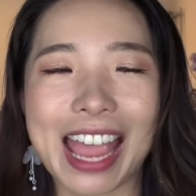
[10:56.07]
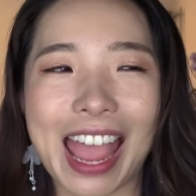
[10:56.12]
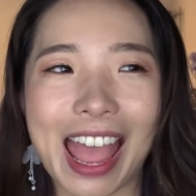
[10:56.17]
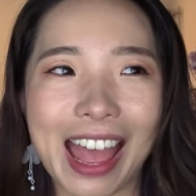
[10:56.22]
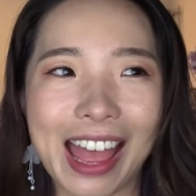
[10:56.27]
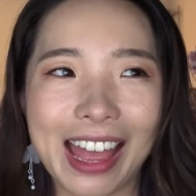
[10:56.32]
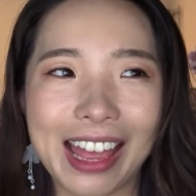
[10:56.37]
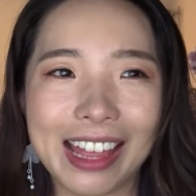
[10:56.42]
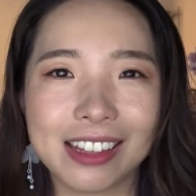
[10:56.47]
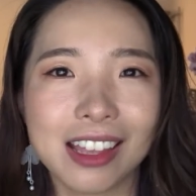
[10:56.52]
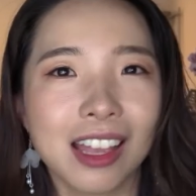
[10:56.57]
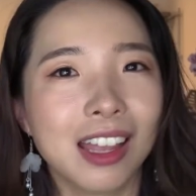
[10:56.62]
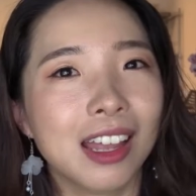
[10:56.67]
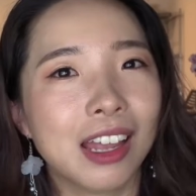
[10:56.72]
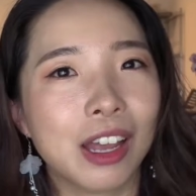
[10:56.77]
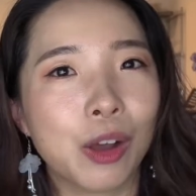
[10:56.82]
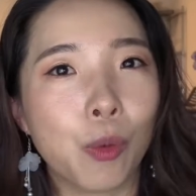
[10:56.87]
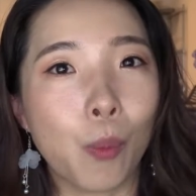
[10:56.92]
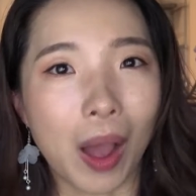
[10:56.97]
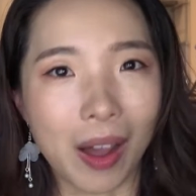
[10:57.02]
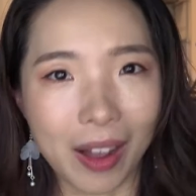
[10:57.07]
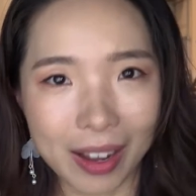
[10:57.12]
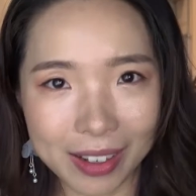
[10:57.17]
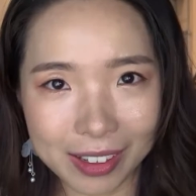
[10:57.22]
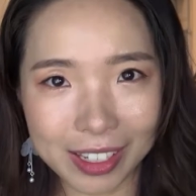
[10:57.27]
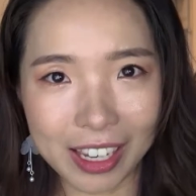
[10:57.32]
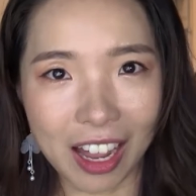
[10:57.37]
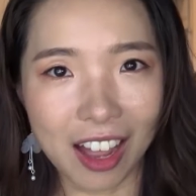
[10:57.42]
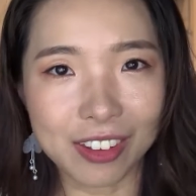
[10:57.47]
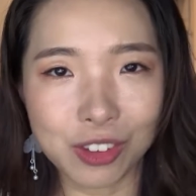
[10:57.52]
And well, I
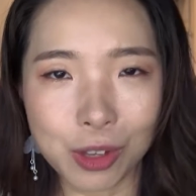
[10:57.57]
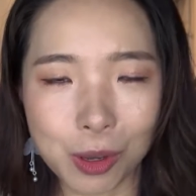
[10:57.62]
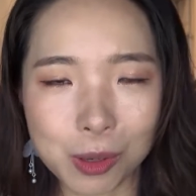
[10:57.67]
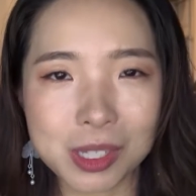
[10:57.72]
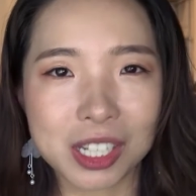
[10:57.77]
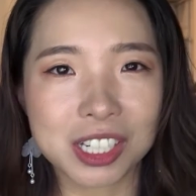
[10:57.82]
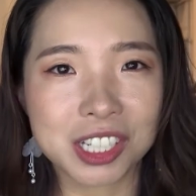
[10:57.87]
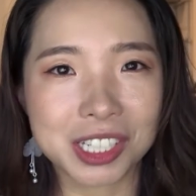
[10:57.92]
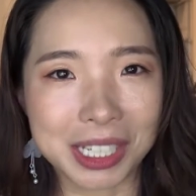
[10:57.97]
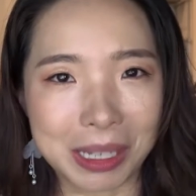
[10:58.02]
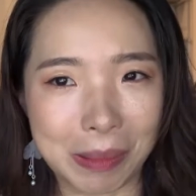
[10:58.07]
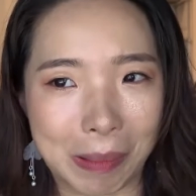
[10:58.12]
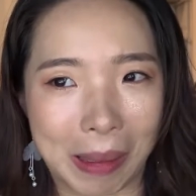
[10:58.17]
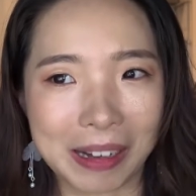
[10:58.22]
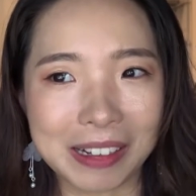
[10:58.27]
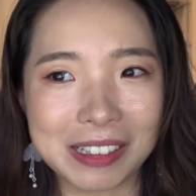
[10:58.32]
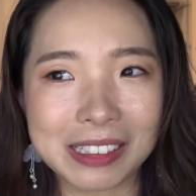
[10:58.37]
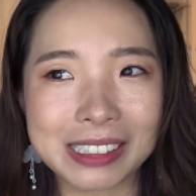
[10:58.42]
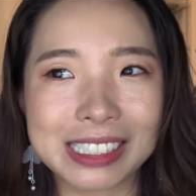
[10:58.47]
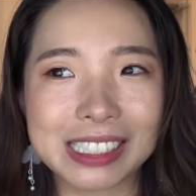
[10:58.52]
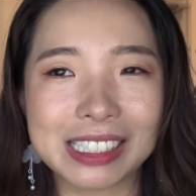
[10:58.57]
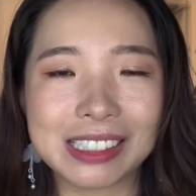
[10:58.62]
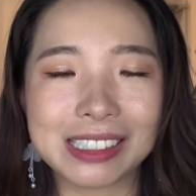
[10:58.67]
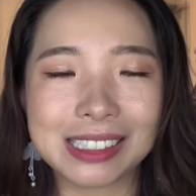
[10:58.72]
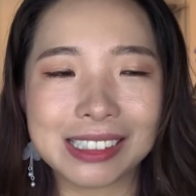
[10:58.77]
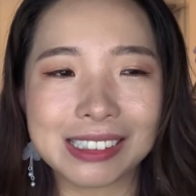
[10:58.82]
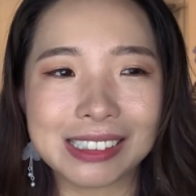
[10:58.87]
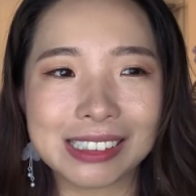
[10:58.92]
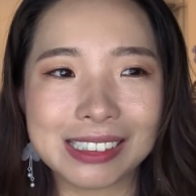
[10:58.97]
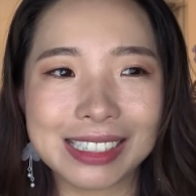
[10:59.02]
got no such email.
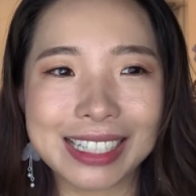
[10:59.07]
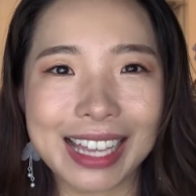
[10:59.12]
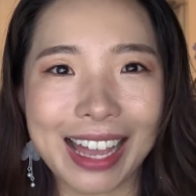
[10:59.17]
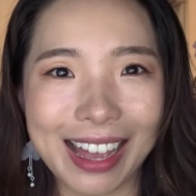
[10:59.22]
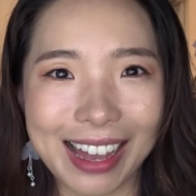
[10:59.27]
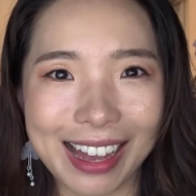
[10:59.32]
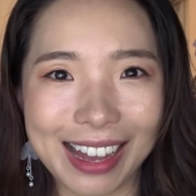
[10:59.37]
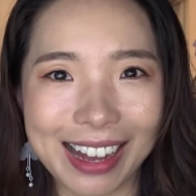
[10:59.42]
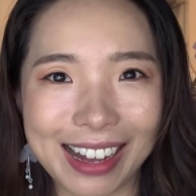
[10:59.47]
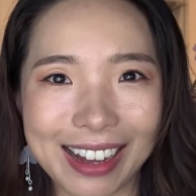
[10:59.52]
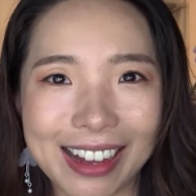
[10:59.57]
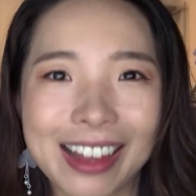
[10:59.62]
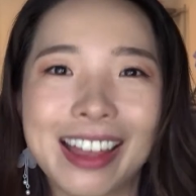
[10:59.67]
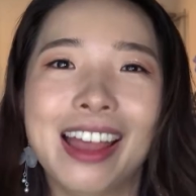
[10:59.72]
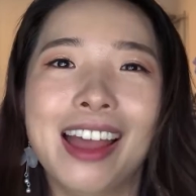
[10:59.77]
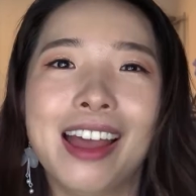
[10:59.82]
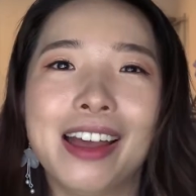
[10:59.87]
So yeah.